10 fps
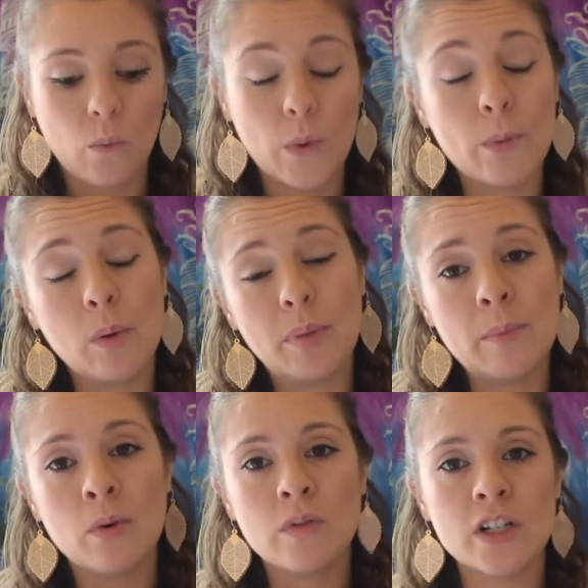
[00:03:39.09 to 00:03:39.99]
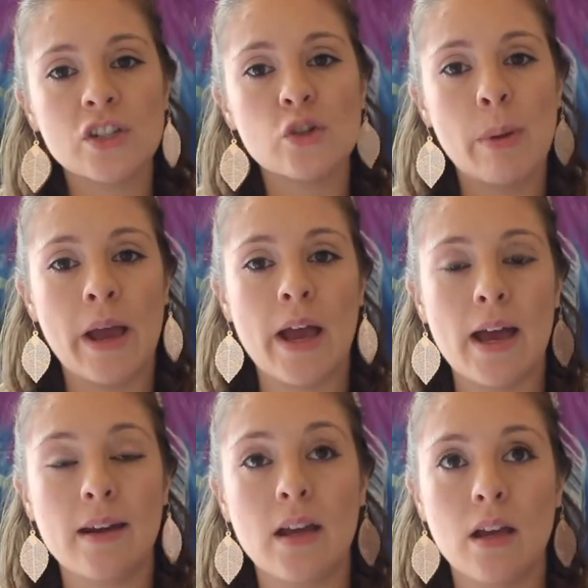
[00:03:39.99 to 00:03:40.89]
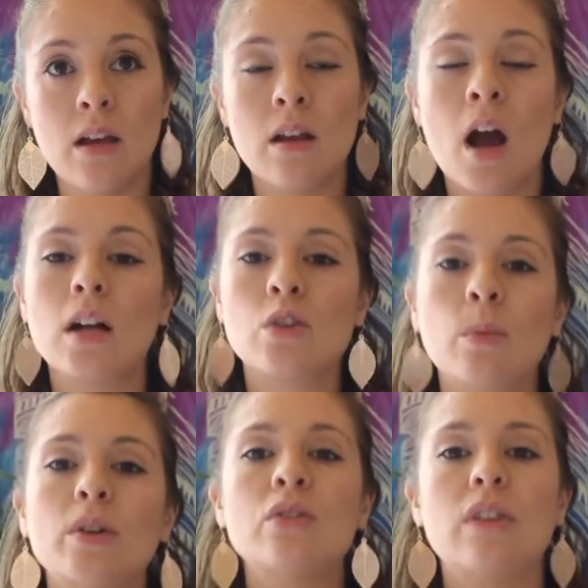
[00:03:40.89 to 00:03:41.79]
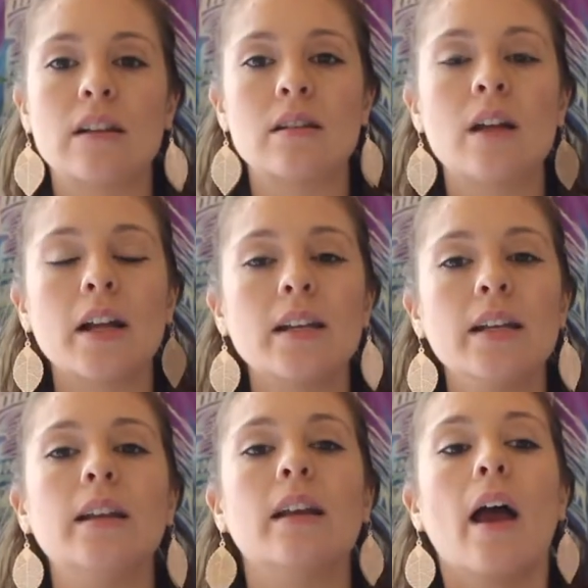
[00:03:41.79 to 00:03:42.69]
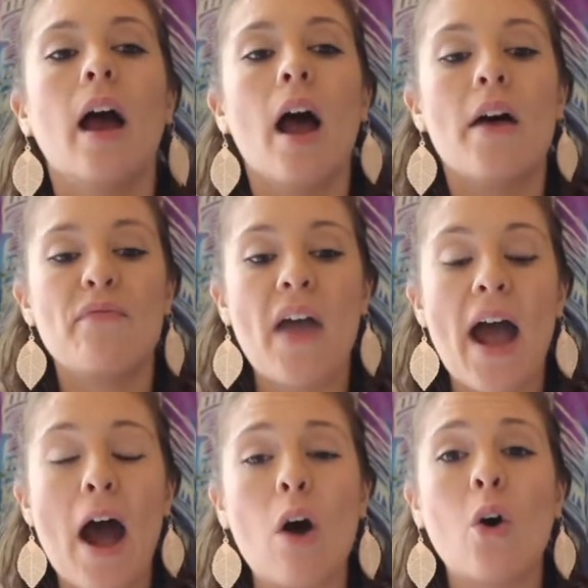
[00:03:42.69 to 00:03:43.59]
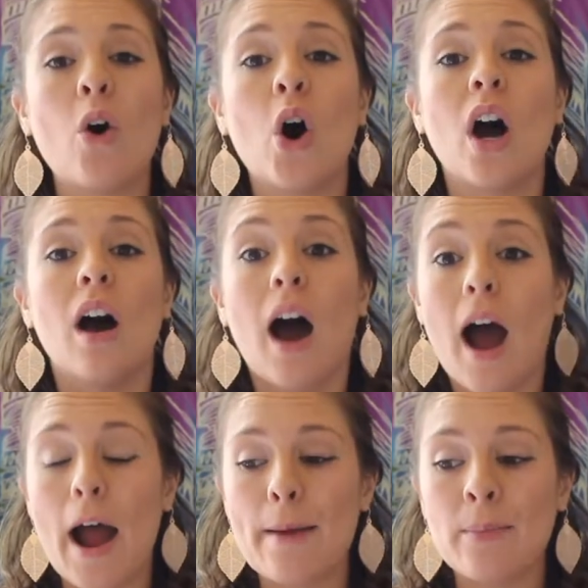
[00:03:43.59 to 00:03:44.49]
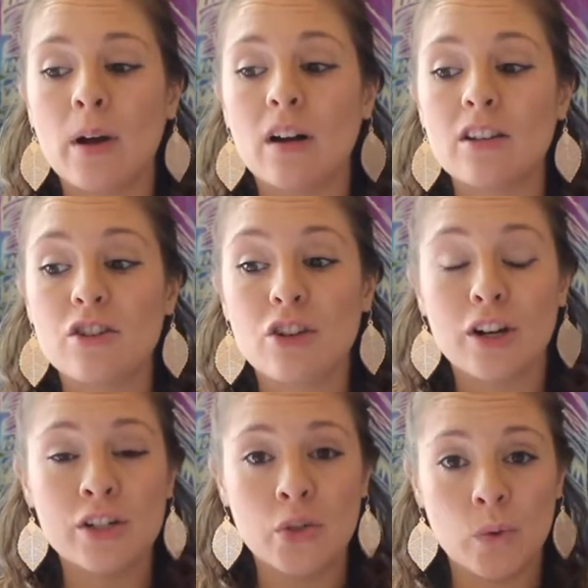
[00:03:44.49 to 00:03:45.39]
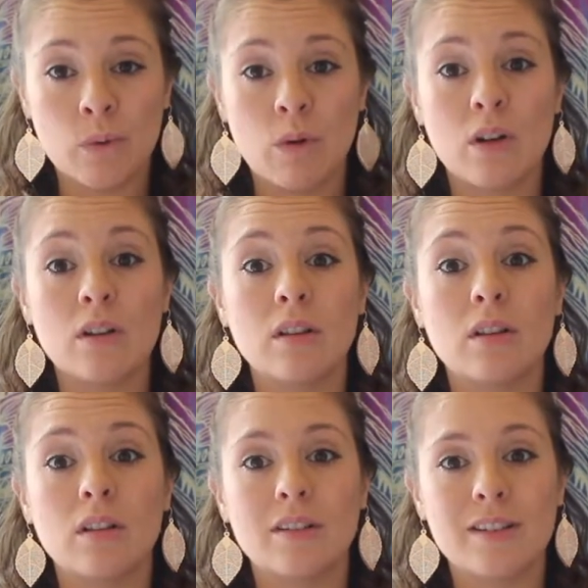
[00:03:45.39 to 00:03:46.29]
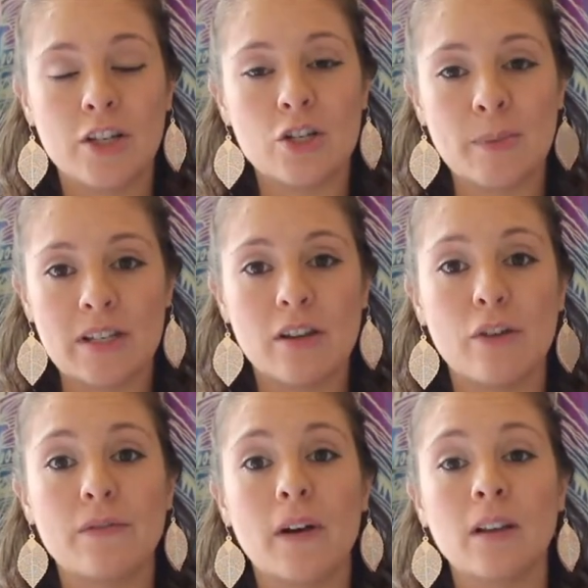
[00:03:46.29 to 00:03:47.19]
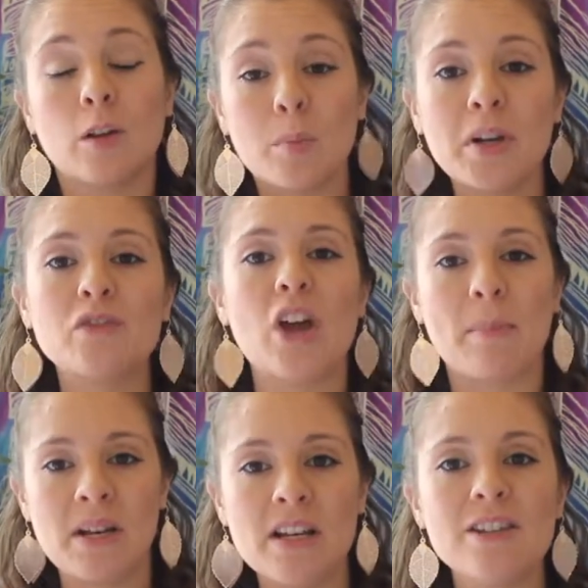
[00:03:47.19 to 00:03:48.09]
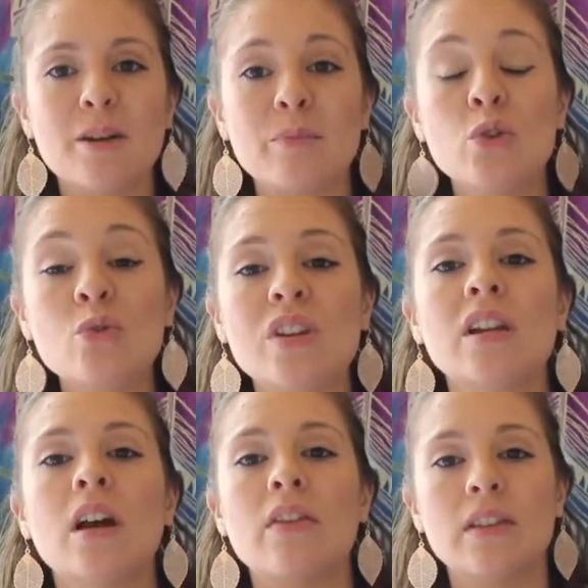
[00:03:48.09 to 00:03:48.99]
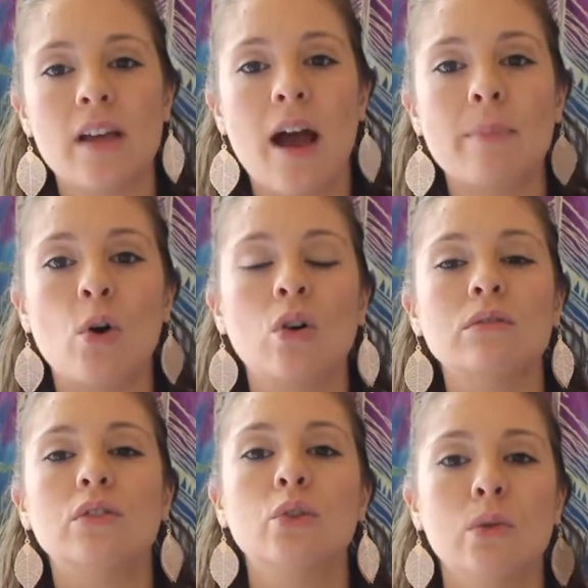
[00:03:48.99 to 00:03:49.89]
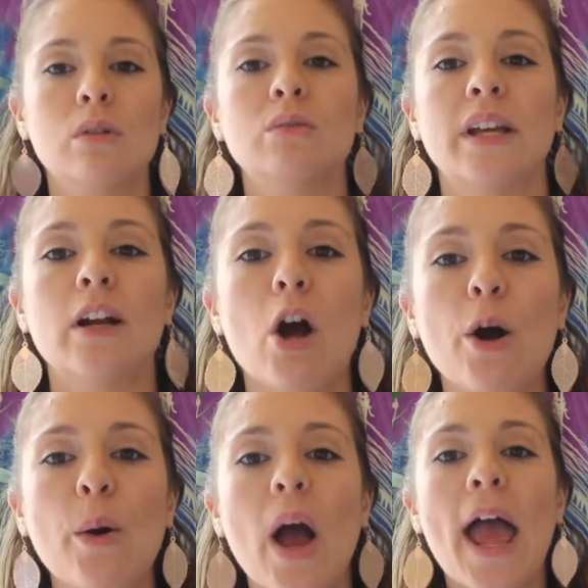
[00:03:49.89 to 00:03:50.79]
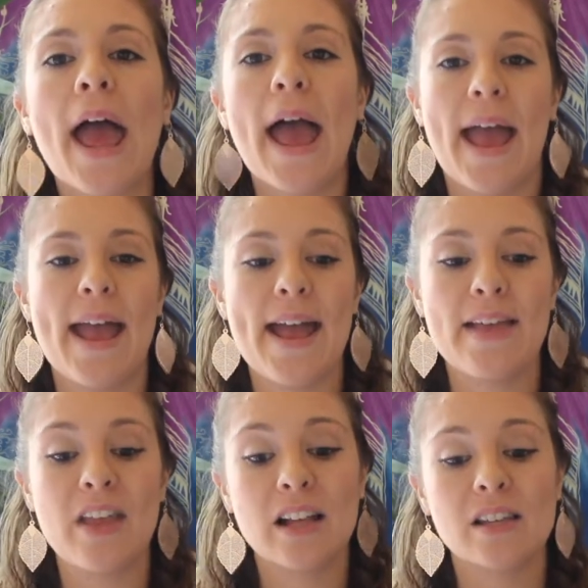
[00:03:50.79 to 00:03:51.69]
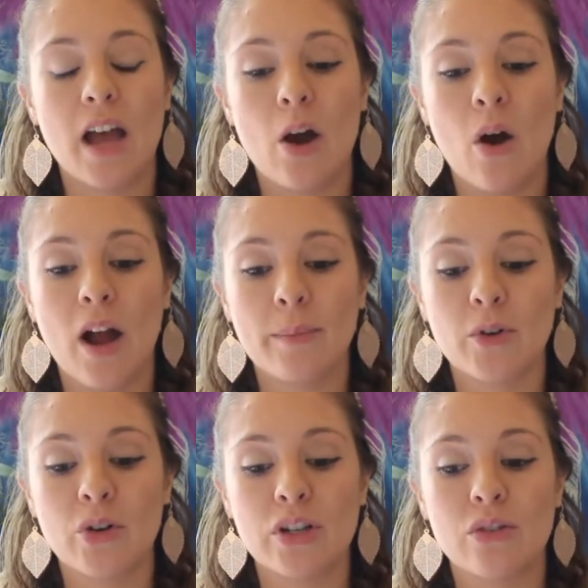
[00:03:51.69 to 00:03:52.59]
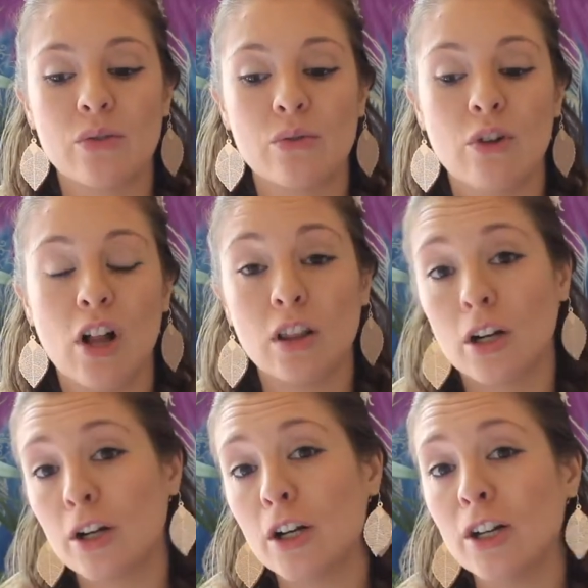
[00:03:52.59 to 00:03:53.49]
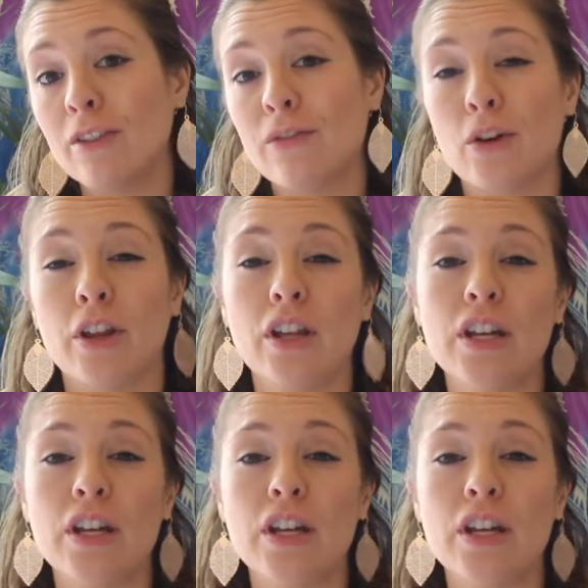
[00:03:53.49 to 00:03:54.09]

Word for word: We will be moving to Japan in October 2019. Now I'm starting to teach myself a little bit of Japanese. I'm using this app called Duolingo, and that's how I'm going to learn for the